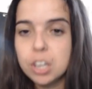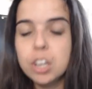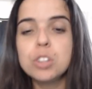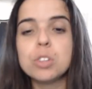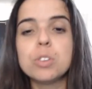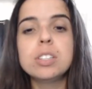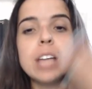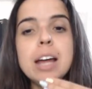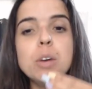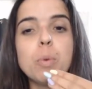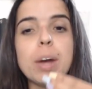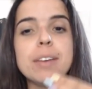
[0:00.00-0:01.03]
So
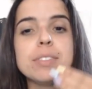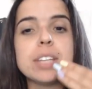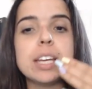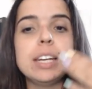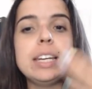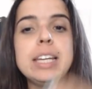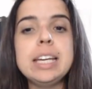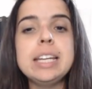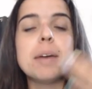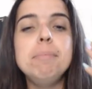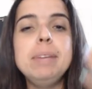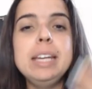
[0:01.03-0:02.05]
sound waves need
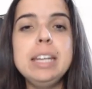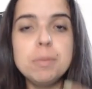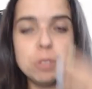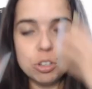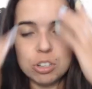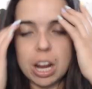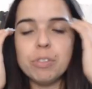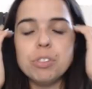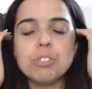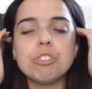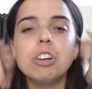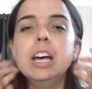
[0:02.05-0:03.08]
a medium to travel
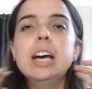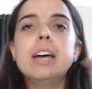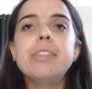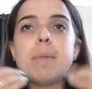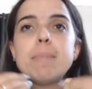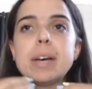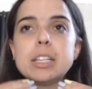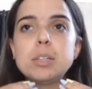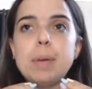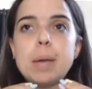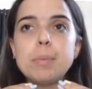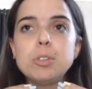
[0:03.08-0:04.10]
through. They must
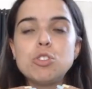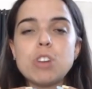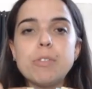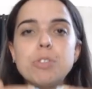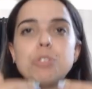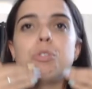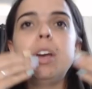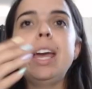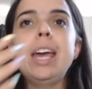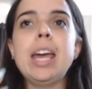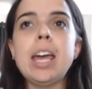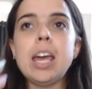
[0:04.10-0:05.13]
be able to travel through
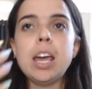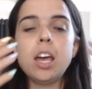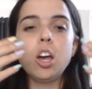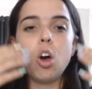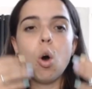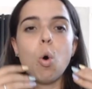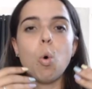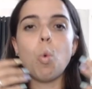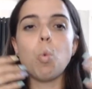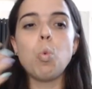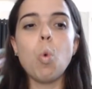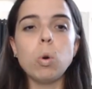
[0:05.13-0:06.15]
air or
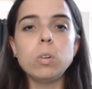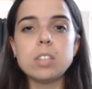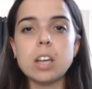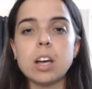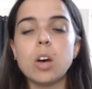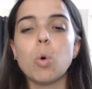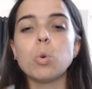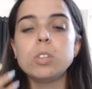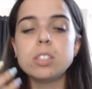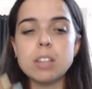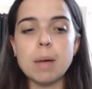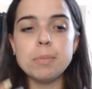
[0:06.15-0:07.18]
water or
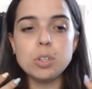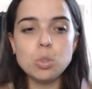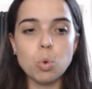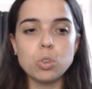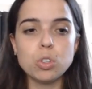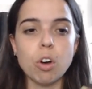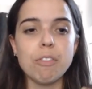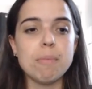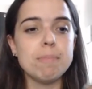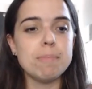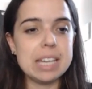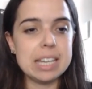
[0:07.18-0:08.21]
some sort of
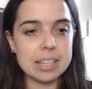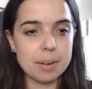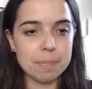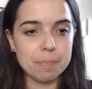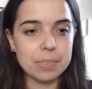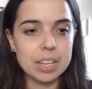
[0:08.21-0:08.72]
medium.